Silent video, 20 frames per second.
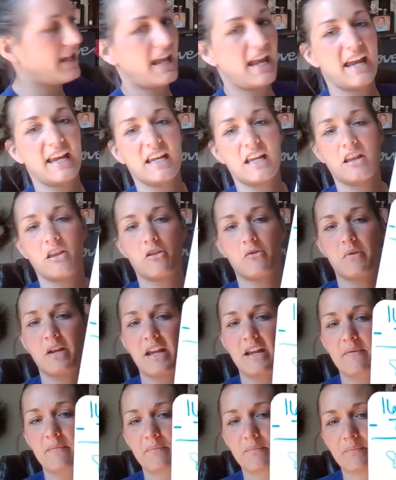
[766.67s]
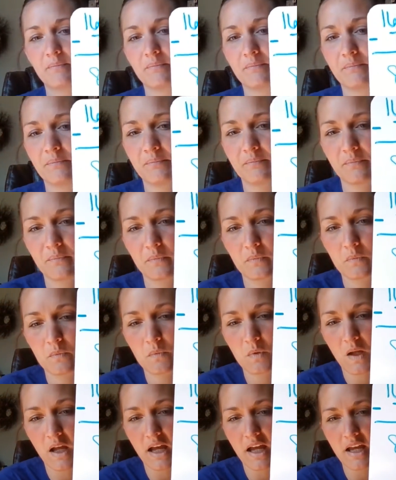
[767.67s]
83.
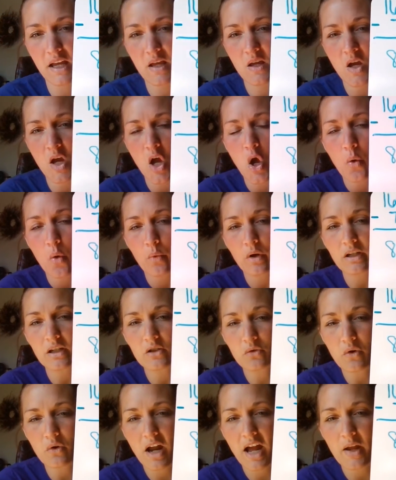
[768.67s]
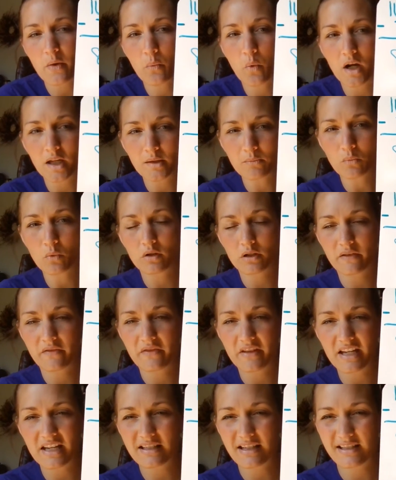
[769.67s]
Okay, we're going to try one more of
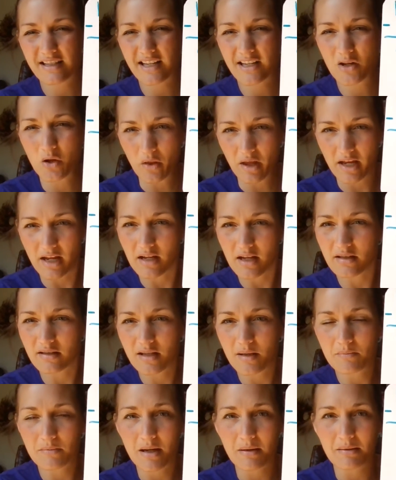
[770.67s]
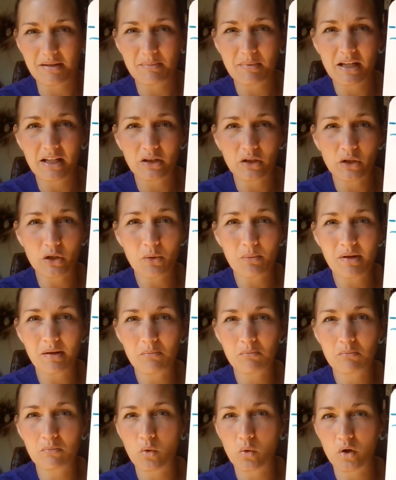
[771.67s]
these because I know they can sometimes be a little
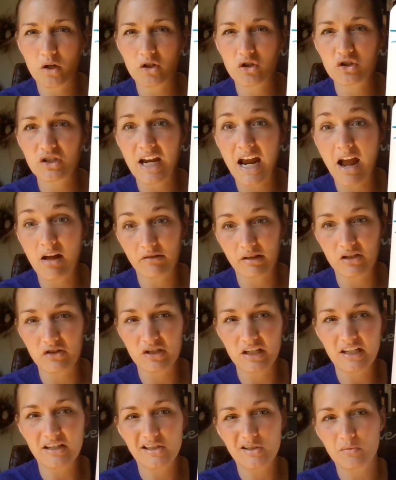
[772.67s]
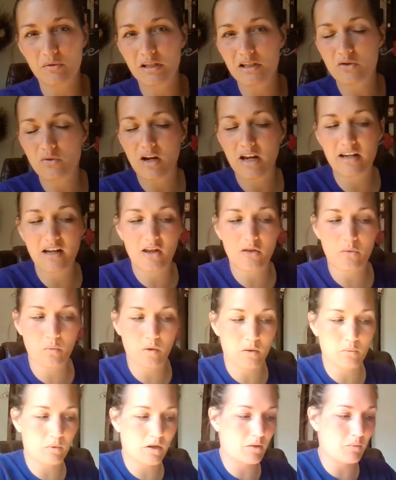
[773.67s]
bit more challenging. So we're going to try another
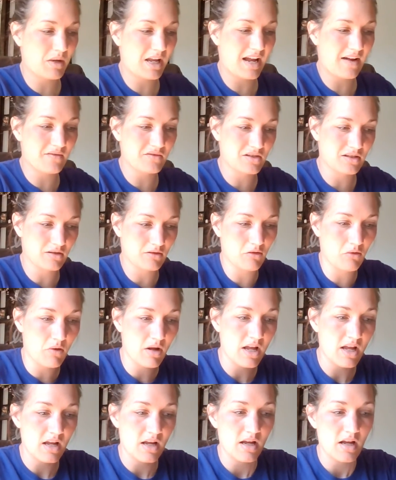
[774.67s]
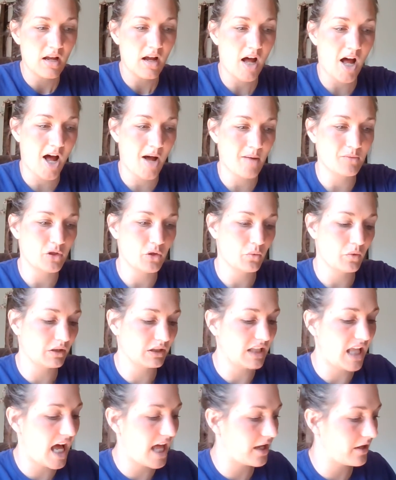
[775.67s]
one where we have to do a
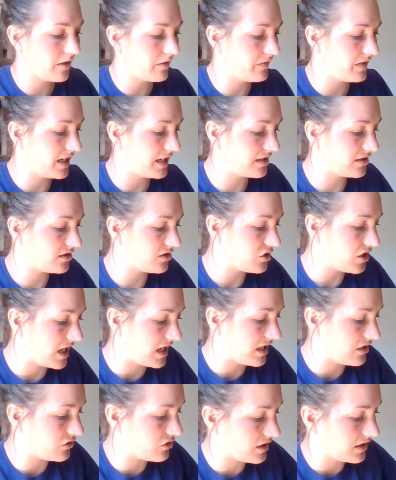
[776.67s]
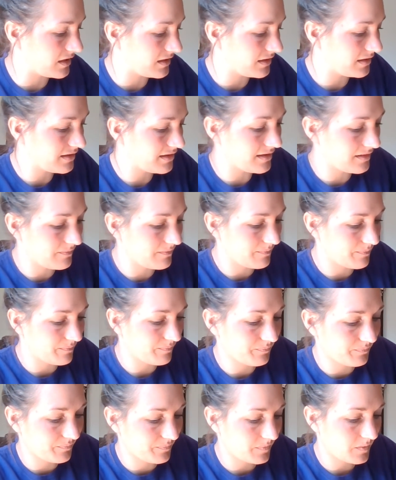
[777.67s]
lot of exchanges.
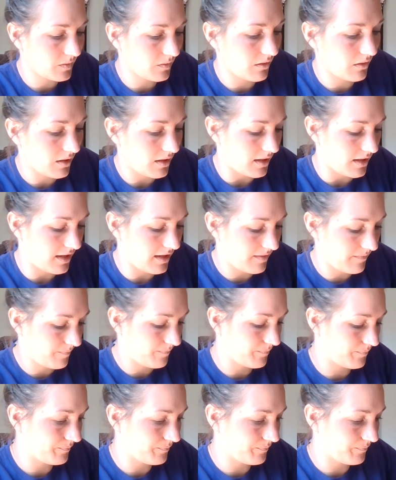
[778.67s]
Okay.